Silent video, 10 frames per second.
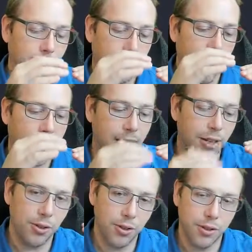add
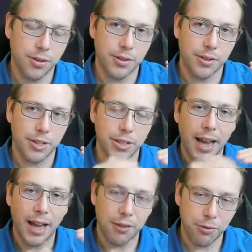another
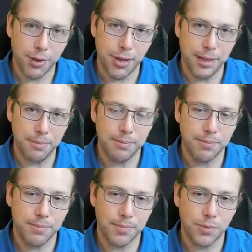stack frame
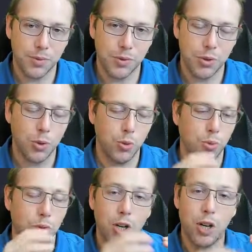to
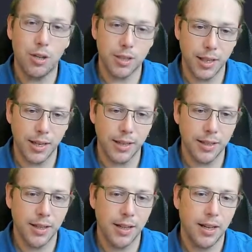the call stack.